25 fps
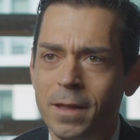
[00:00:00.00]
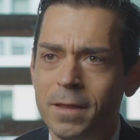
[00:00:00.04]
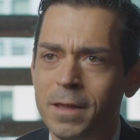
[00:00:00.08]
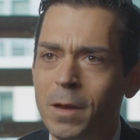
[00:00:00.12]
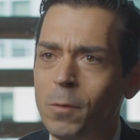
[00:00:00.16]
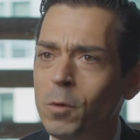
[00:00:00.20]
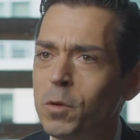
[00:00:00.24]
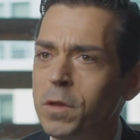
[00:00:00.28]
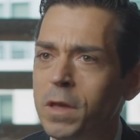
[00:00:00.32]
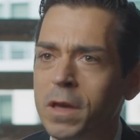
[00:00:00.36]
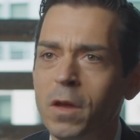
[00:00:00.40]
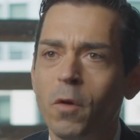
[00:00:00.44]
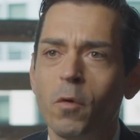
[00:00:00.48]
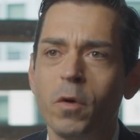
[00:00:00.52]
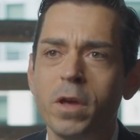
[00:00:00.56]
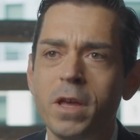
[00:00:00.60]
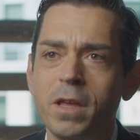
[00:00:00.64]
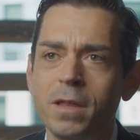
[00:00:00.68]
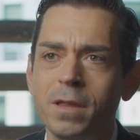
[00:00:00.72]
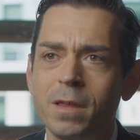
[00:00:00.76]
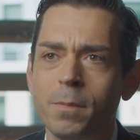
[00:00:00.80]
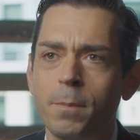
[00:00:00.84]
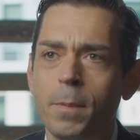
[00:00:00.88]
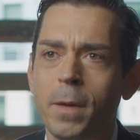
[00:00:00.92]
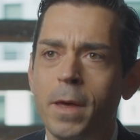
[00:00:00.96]
There was a
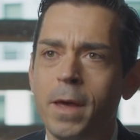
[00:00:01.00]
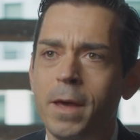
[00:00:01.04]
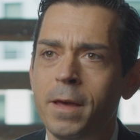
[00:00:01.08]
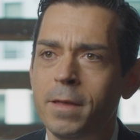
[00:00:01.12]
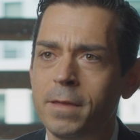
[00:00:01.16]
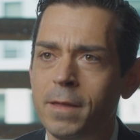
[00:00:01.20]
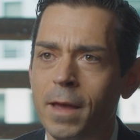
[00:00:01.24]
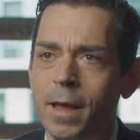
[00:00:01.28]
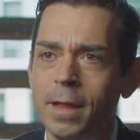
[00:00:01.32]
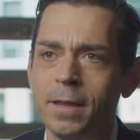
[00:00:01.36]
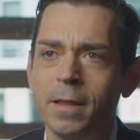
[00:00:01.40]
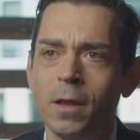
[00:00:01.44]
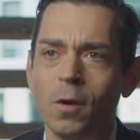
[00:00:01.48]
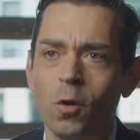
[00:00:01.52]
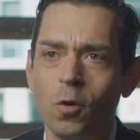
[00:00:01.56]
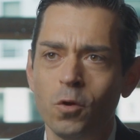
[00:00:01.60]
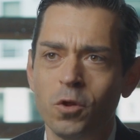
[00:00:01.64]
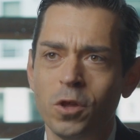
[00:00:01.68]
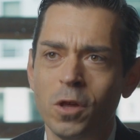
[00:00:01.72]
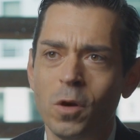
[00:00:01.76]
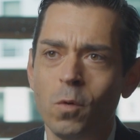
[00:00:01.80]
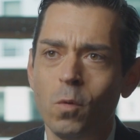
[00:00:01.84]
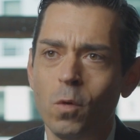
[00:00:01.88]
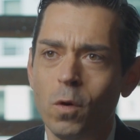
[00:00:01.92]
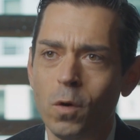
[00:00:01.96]
green space and the
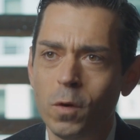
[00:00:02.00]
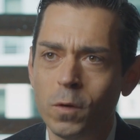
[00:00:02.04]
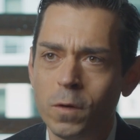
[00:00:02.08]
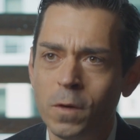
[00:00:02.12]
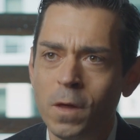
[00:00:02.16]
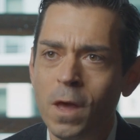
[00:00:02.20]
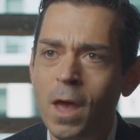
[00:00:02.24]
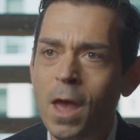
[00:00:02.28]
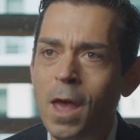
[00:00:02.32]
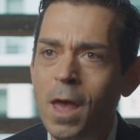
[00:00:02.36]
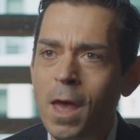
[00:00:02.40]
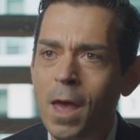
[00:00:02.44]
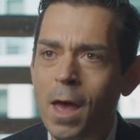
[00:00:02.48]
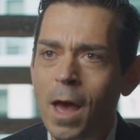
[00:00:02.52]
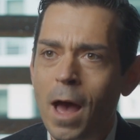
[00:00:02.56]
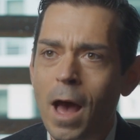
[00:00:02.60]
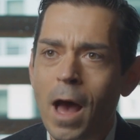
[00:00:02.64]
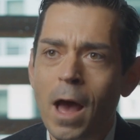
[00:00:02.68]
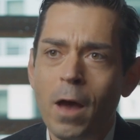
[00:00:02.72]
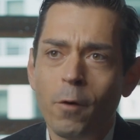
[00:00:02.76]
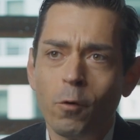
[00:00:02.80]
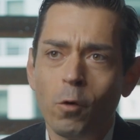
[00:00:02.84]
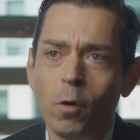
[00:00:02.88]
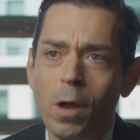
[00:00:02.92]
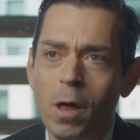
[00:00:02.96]
logic was,
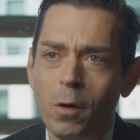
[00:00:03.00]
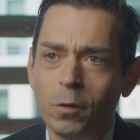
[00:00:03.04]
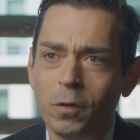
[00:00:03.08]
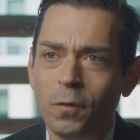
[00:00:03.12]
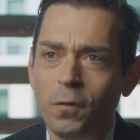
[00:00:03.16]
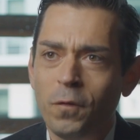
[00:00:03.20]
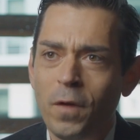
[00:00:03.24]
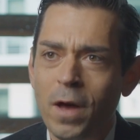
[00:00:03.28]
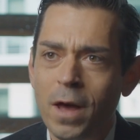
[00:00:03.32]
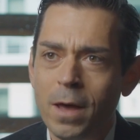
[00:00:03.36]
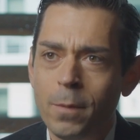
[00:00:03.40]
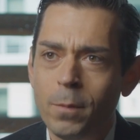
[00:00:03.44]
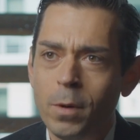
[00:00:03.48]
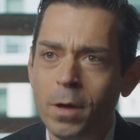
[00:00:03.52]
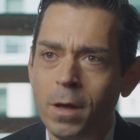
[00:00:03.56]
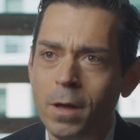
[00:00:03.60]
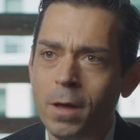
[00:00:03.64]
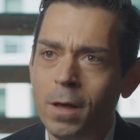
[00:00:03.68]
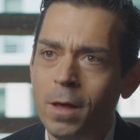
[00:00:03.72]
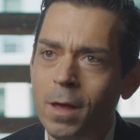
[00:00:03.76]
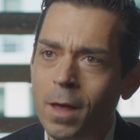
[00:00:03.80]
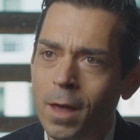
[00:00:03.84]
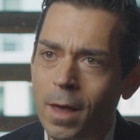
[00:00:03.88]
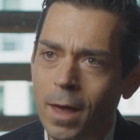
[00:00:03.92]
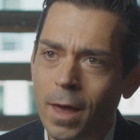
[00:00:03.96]
I roll out
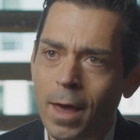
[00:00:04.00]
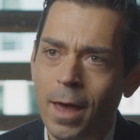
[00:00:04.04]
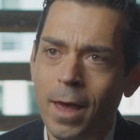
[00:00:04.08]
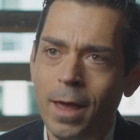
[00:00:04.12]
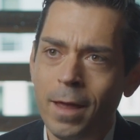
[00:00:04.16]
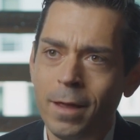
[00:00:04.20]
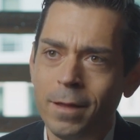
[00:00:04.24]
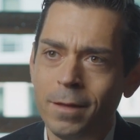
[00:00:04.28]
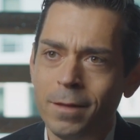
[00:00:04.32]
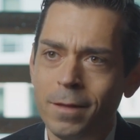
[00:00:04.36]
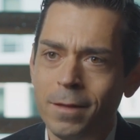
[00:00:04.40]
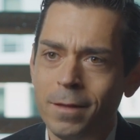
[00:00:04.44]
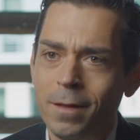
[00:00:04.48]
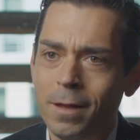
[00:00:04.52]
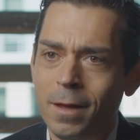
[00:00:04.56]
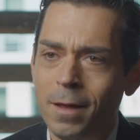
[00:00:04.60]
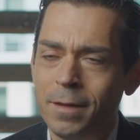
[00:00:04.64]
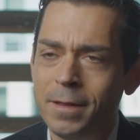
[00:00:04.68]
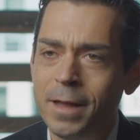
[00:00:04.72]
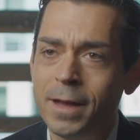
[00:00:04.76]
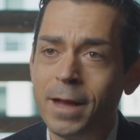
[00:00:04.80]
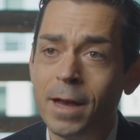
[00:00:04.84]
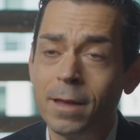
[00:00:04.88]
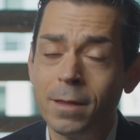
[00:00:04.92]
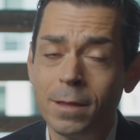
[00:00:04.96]
fiber and
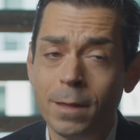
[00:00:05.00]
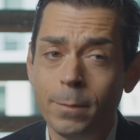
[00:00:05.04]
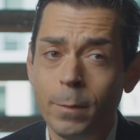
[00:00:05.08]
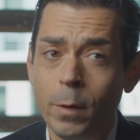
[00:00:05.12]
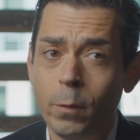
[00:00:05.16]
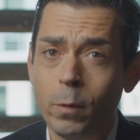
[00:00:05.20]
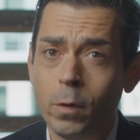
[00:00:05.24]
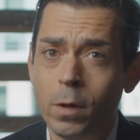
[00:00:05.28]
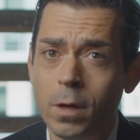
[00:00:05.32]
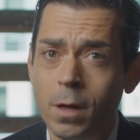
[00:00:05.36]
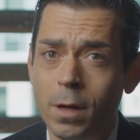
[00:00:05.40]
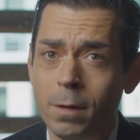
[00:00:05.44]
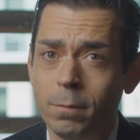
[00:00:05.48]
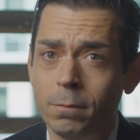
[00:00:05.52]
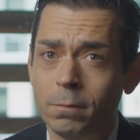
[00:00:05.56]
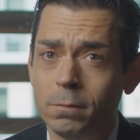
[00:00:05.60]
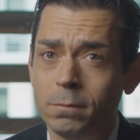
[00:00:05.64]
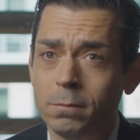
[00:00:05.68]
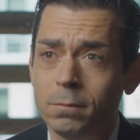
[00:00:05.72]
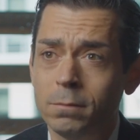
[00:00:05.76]
the customer will come.